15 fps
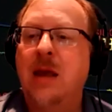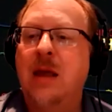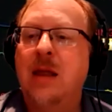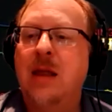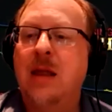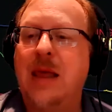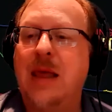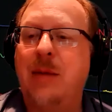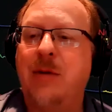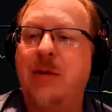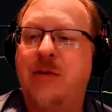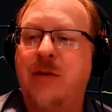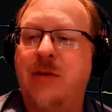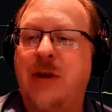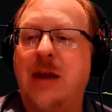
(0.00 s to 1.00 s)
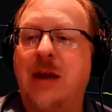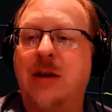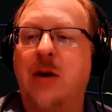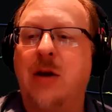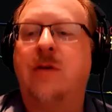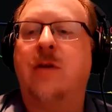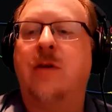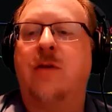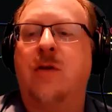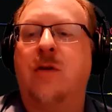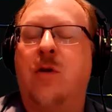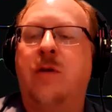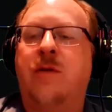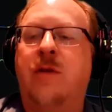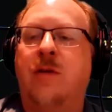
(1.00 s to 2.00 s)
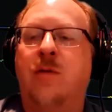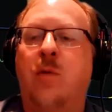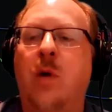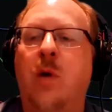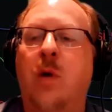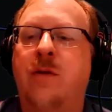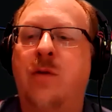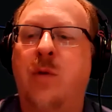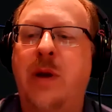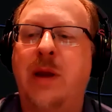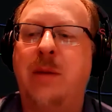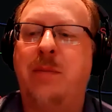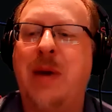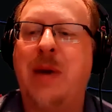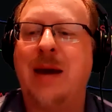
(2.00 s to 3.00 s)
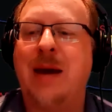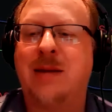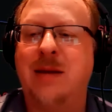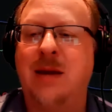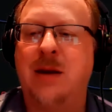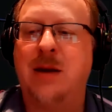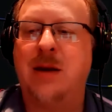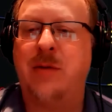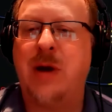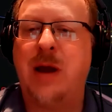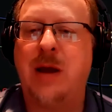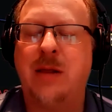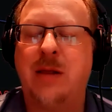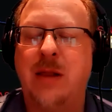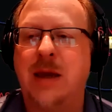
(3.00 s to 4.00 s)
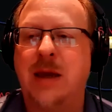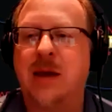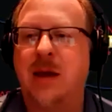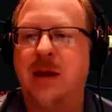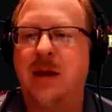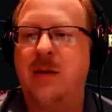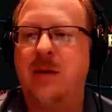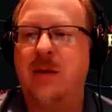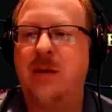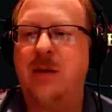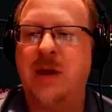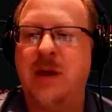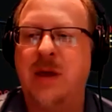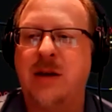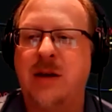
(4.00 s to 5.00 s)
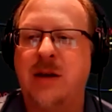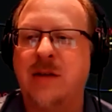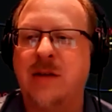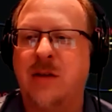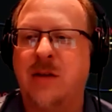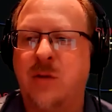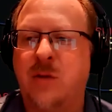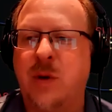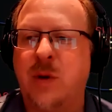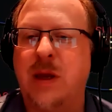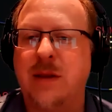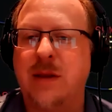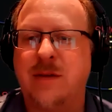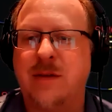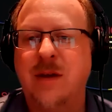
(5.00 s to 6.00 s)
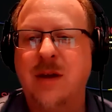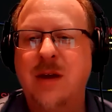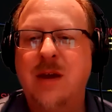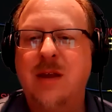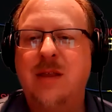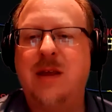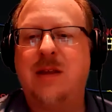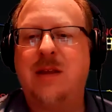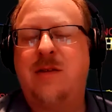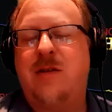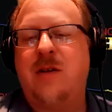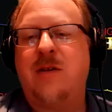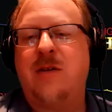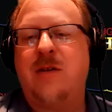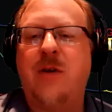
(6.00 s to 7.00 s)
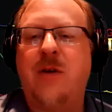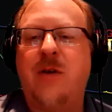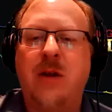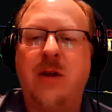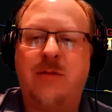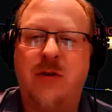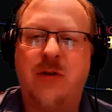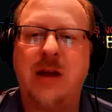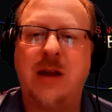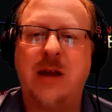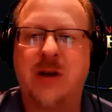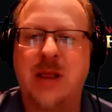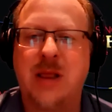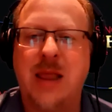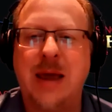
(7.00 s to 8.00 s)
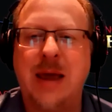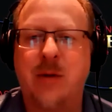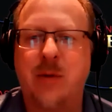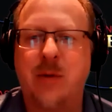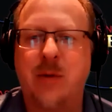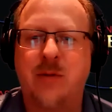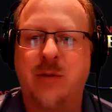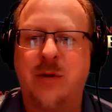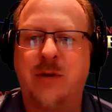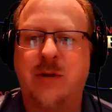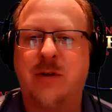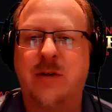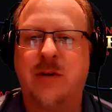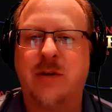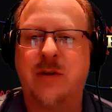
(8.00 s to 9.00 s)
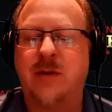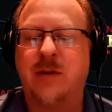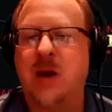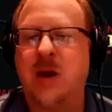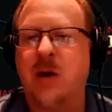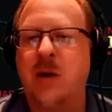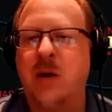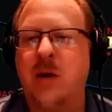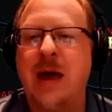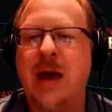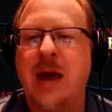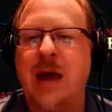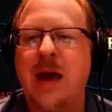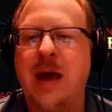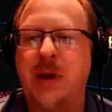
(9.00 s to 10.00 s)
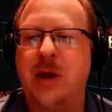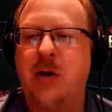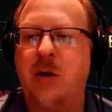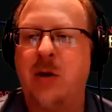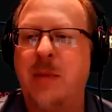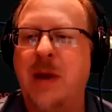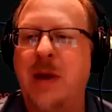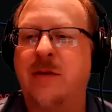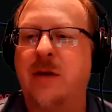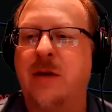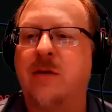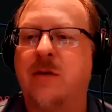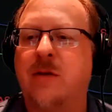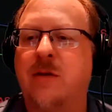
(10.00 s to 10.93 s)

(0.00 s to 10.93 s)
labels or diagnosis. Of course, it's one tweet packed in around like within a dozen tweets. That's just full of tragic language, which is not helping her message.